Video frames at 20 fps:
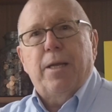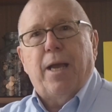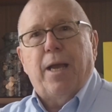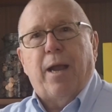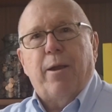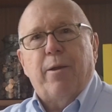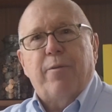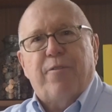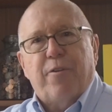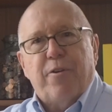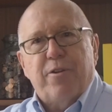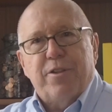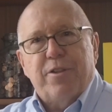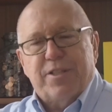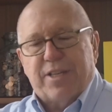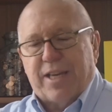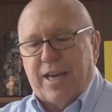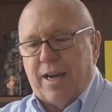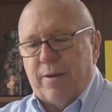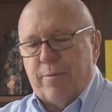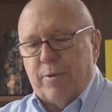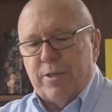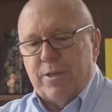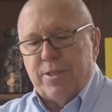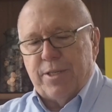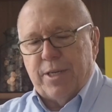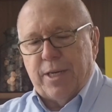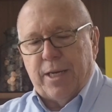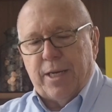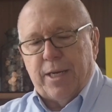I refer to this camera
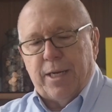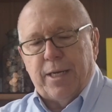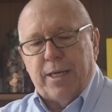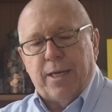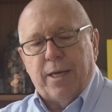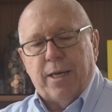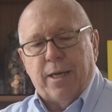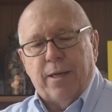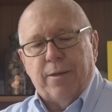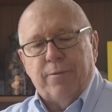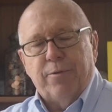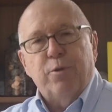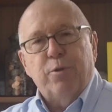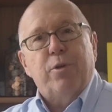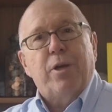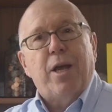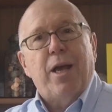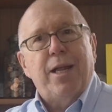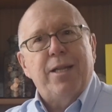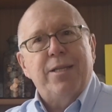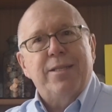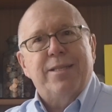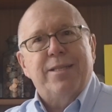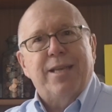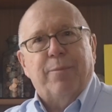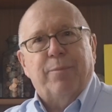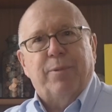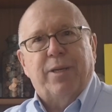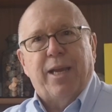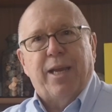as a new
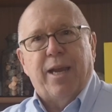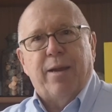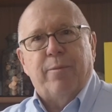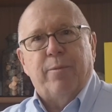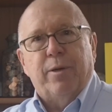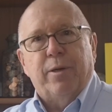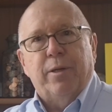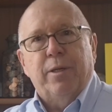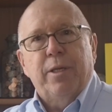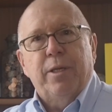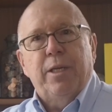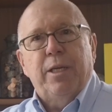concept camera